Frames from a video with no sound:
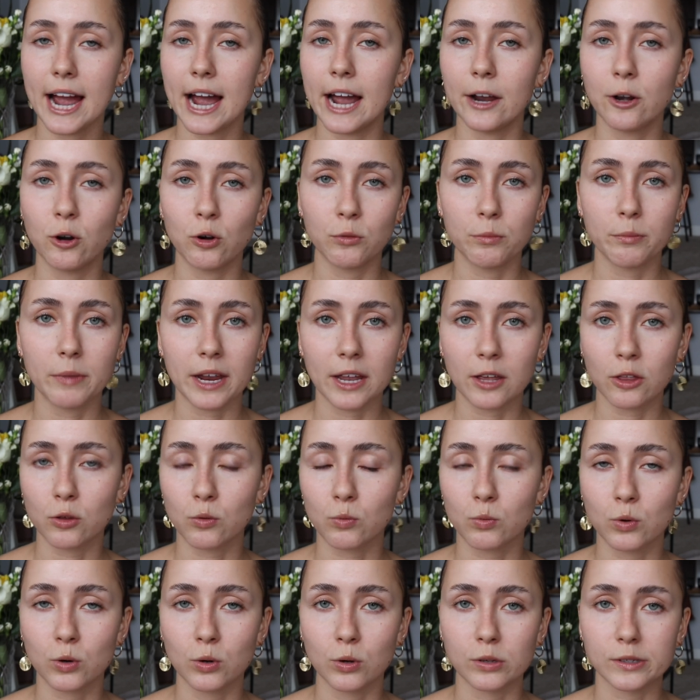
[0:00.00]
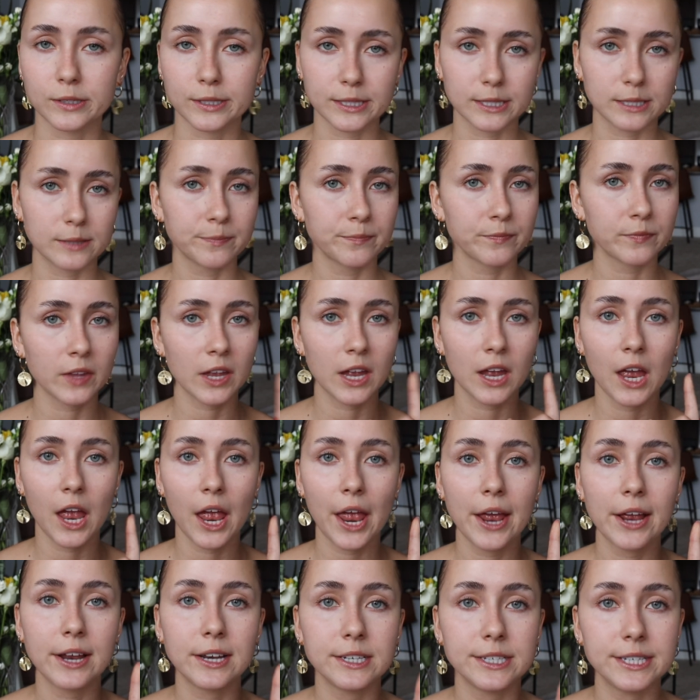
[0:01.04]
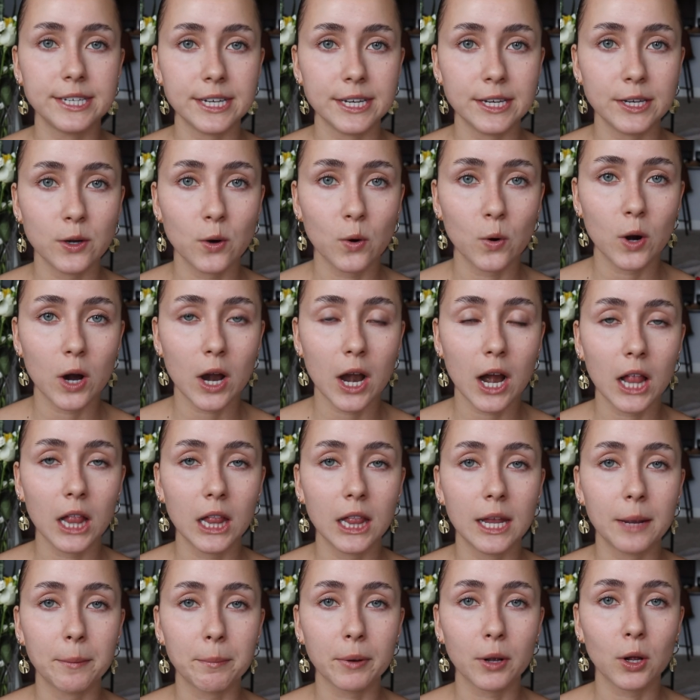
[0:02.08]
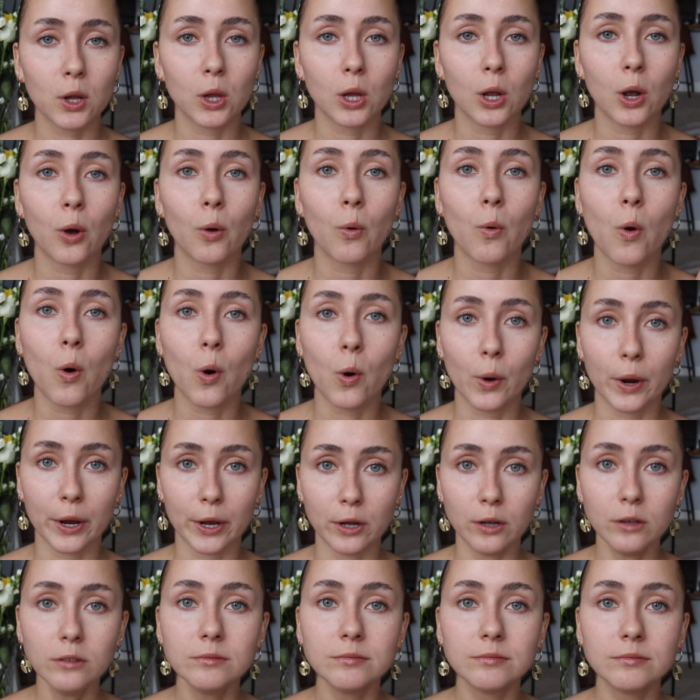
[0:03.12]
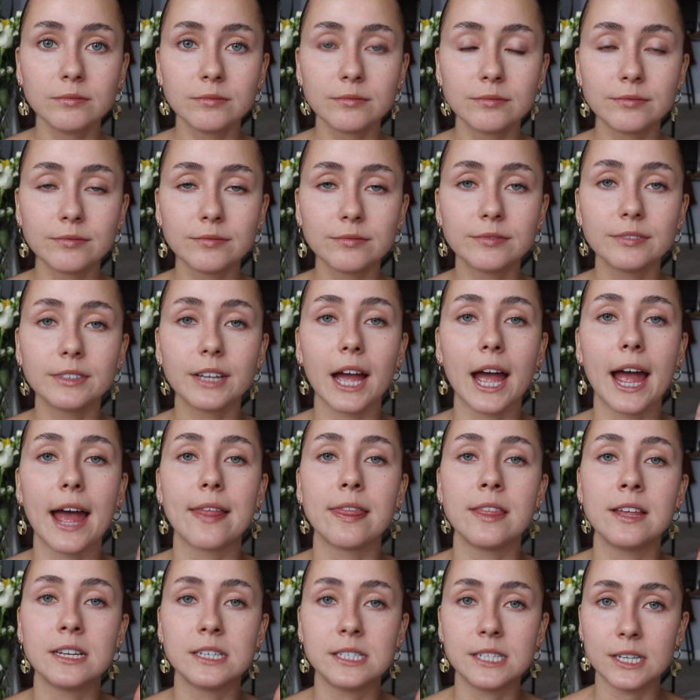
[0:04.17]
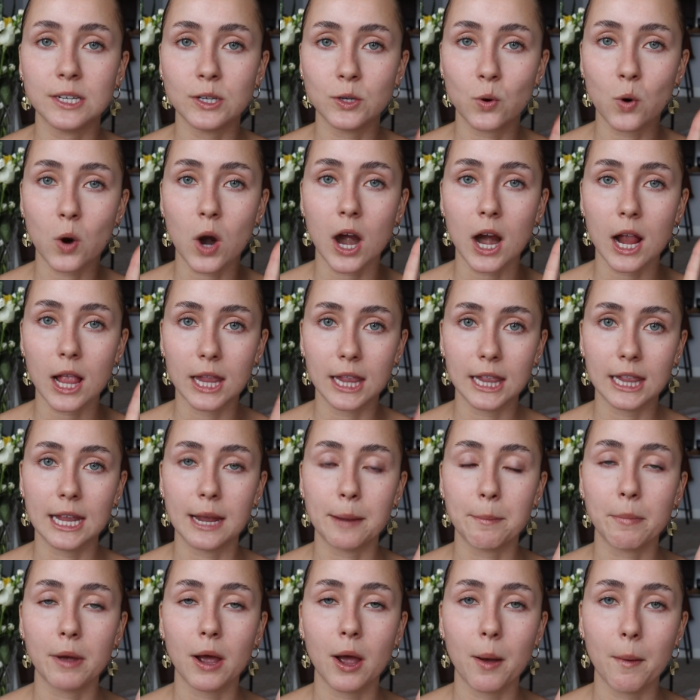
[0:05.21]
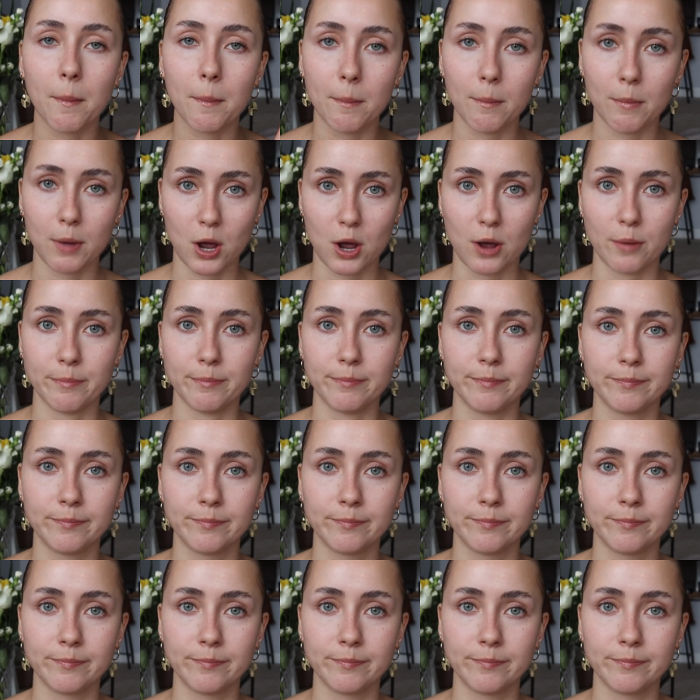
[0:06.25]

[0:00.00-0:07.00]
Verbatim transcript: I don't make the rules. Dior Lip Glow Oil and the Dior Lip Balm.